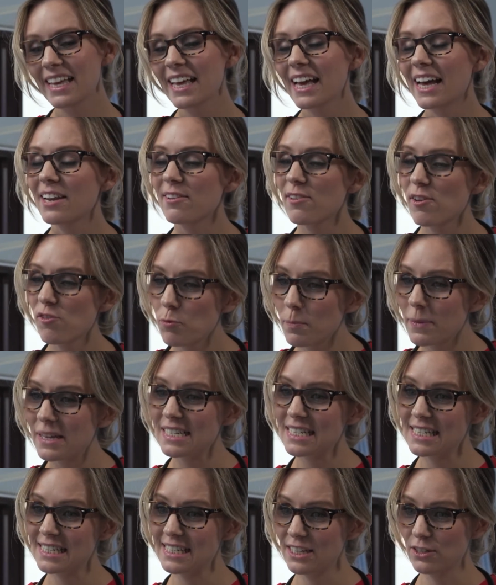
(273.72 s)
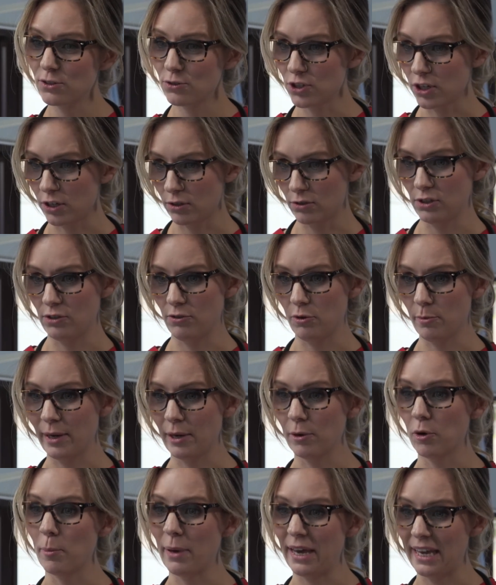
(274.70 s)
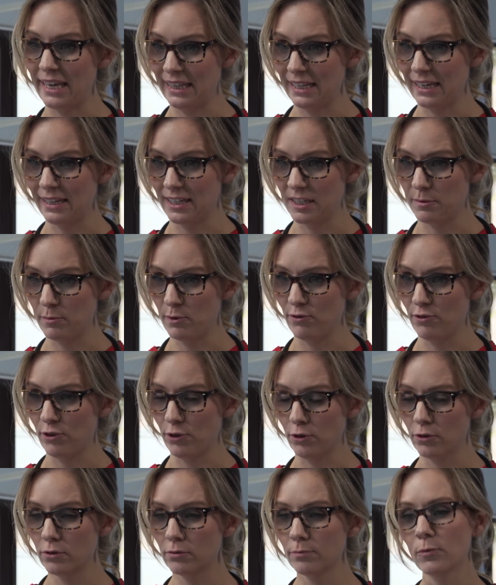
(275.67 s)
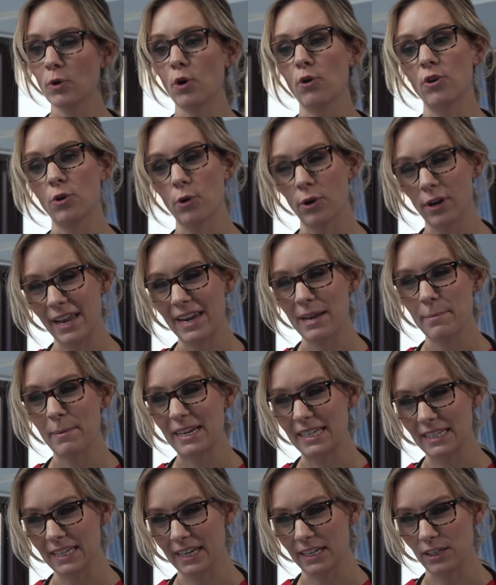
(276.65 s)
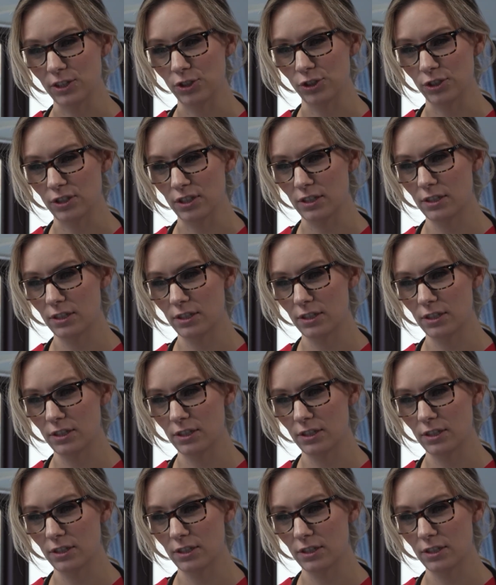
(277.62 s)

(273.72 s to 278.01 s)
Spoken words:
And have you ever been to see your doctor about a pain like this before? Or are you on any medications?